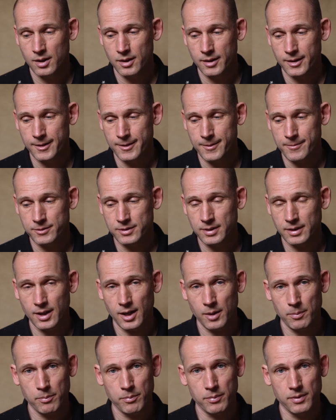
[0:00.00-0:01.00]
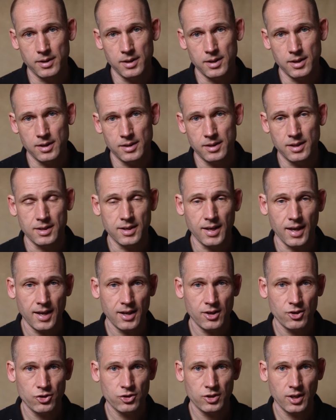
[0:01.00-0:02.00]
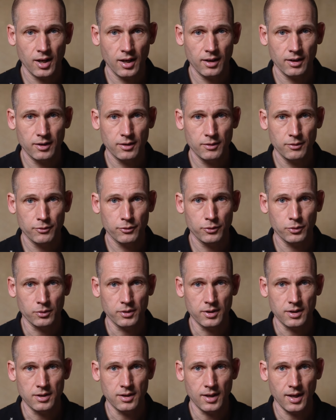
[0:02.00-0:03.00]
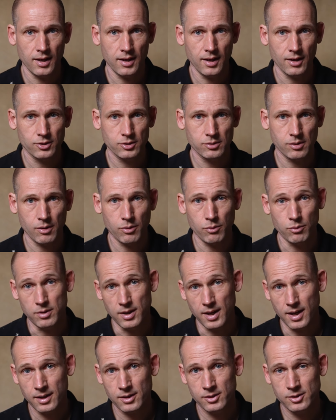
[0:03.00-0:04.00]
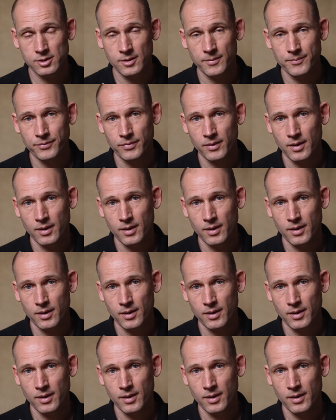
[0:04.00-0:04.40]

um, set up the, the gain channel for the AS3X